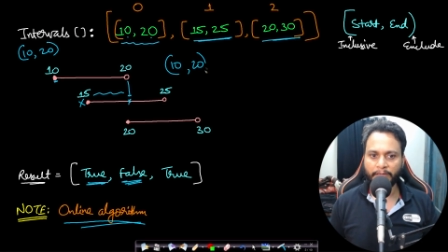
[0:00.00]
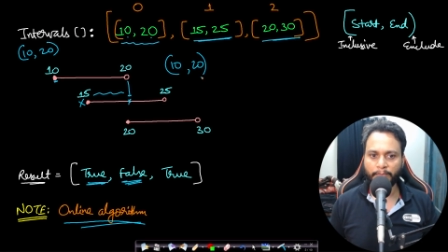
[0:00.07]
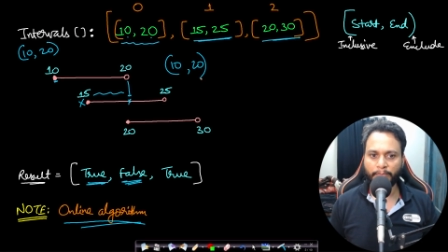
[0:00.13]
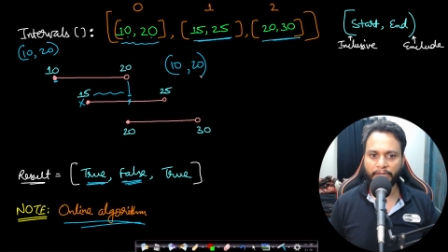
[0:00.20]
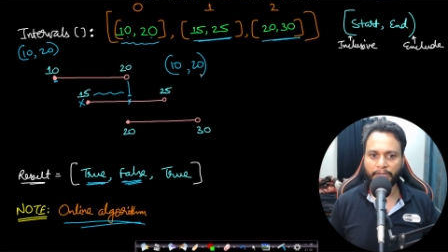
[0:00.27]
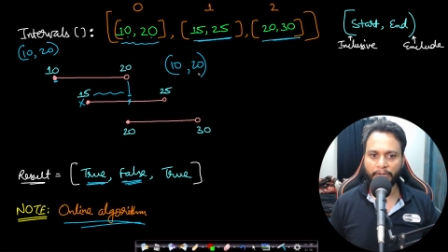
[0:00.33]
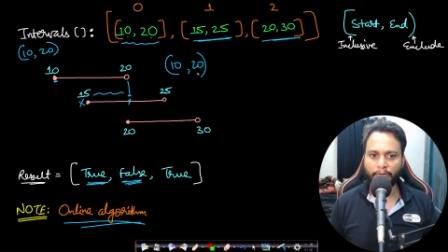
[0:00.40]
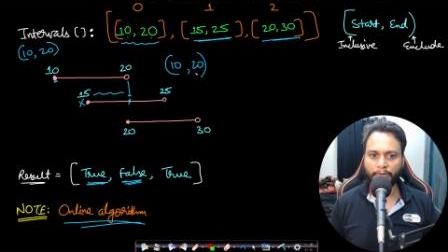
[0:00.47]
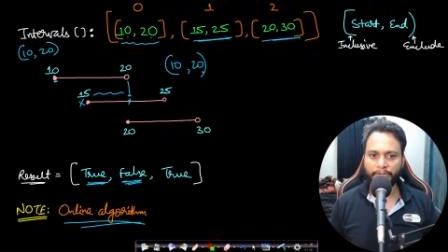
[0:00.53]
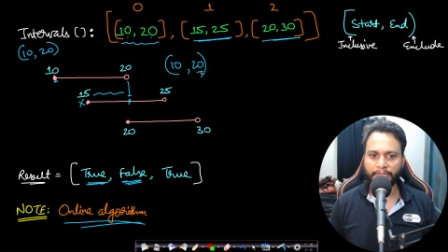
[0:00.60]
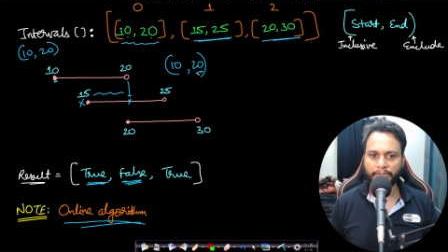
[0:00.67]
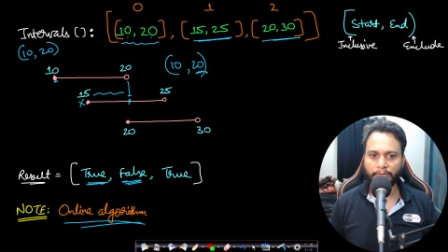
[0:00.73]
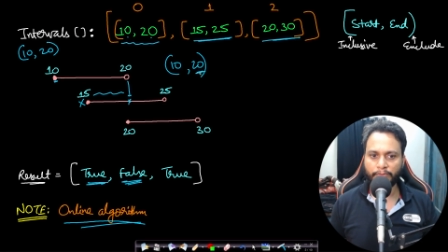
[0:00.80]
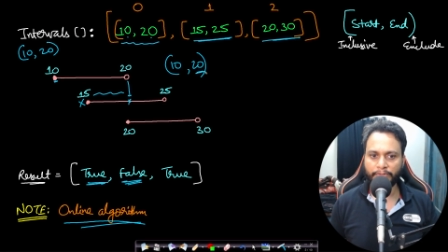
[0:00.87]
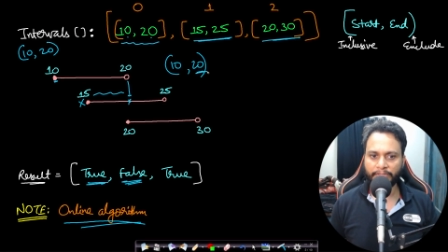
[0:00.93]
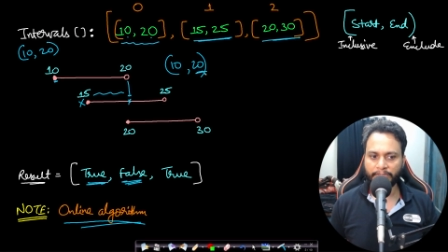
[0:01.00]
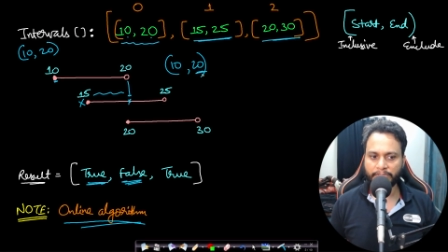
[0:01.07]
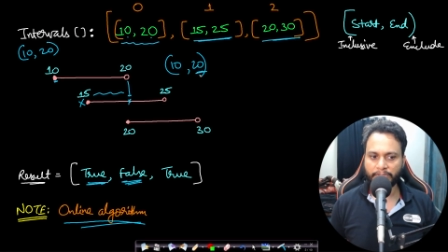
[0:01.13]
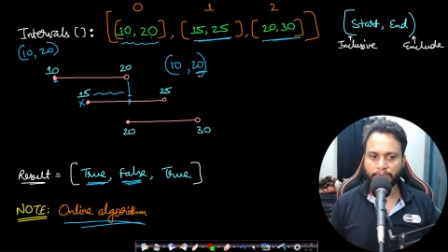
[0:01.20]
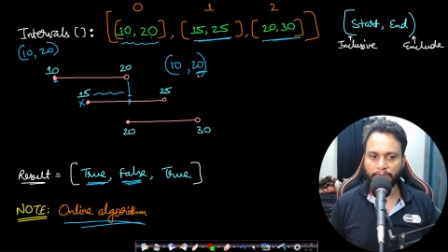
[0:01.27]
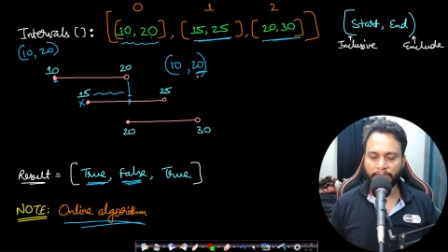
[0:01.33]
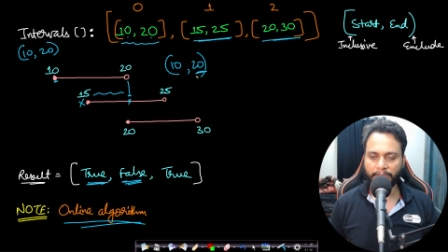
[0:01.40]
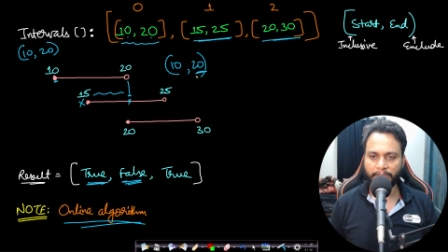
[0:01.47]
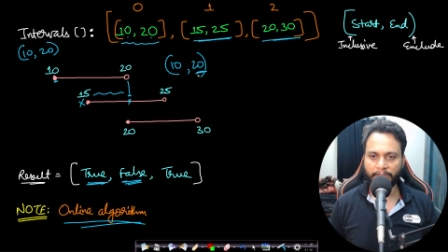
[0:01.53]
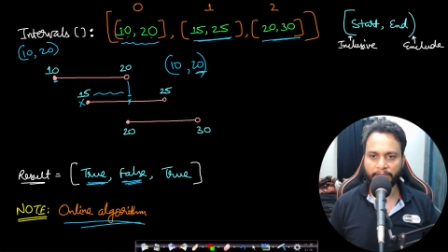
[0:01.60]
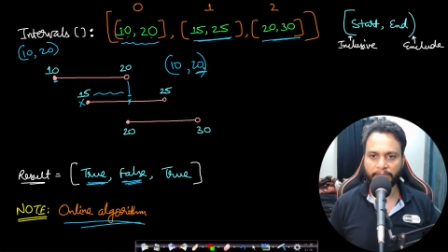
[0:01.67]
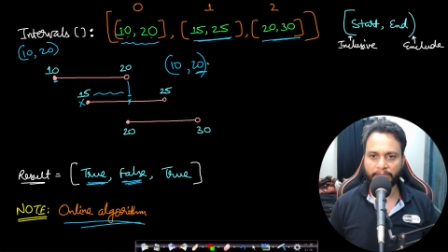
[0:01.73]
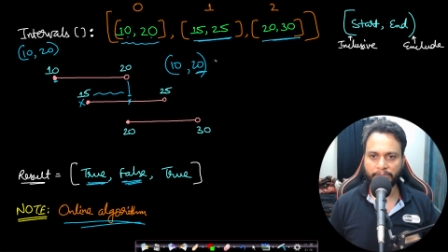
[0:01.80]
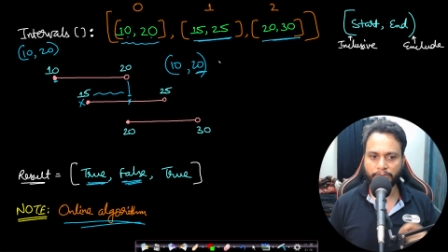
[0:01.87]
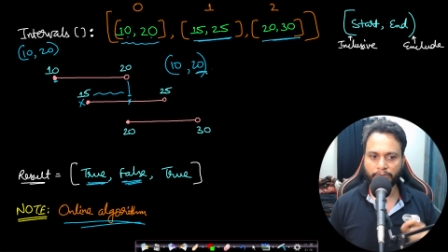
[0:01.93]
but not including this 20
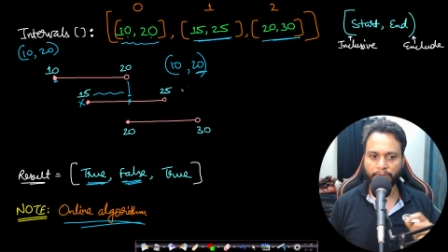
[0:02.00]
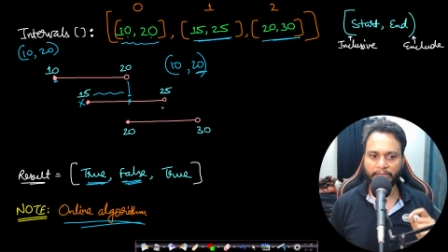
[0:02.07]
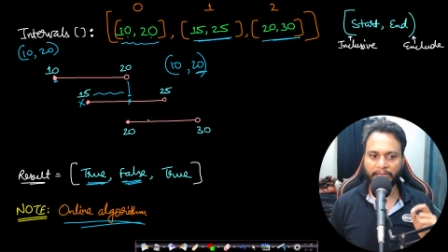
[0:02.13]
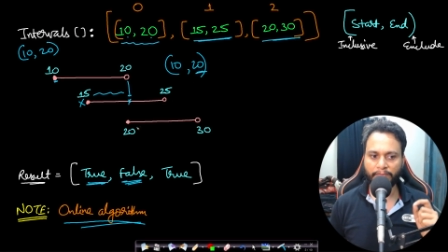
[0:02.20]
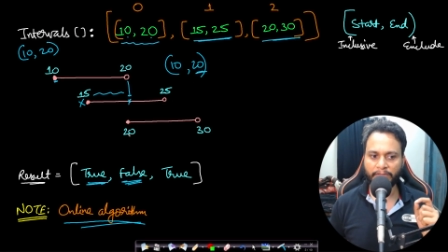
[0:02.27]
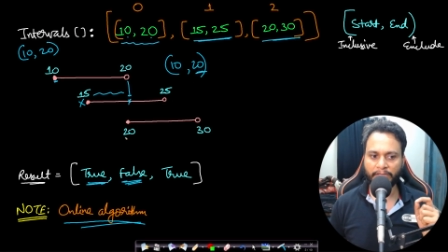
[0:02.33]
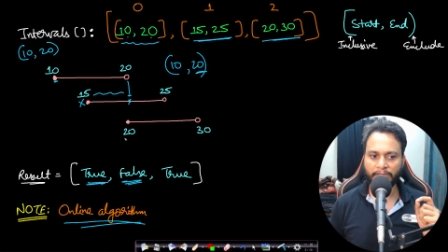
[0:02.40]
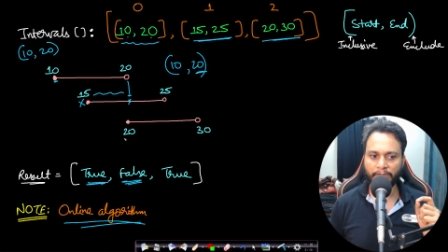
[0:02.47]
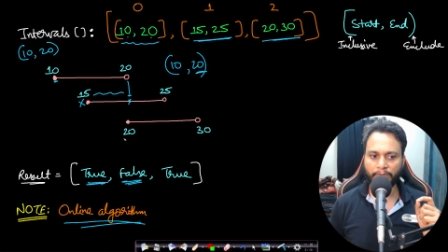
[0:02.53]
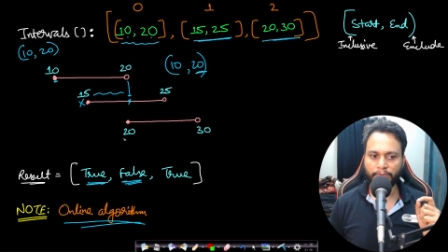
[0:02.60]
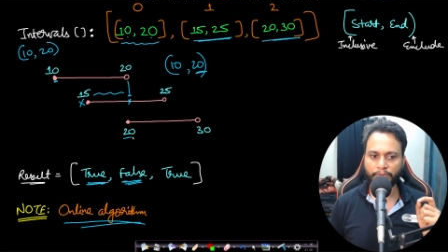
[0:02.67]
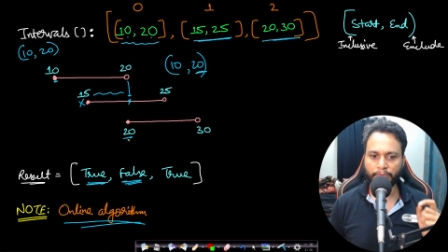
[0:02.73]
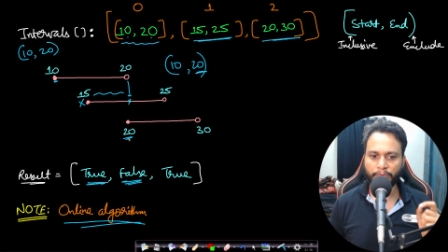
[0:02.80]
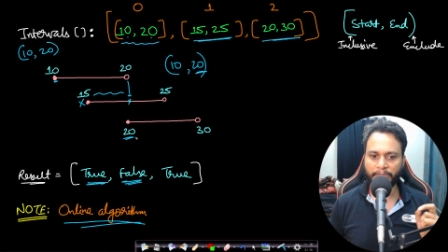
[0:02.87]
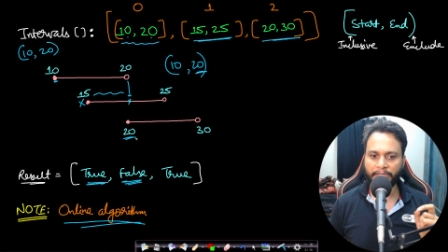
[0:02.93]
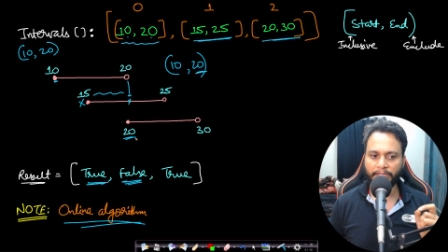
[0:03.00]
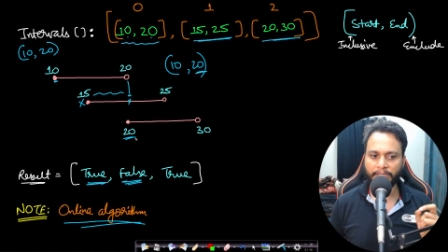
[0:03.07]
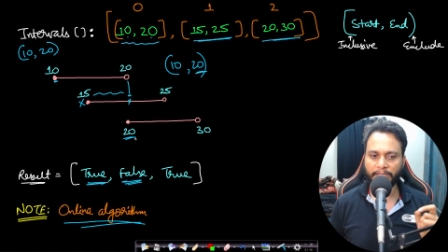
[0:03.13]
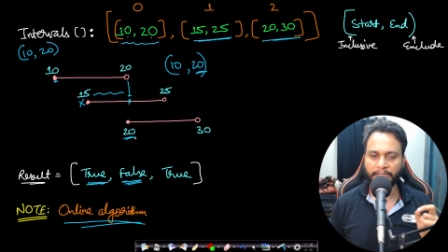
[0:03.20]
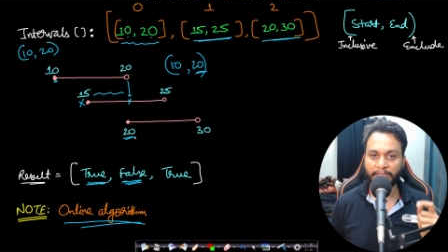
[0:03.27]
so can we include 20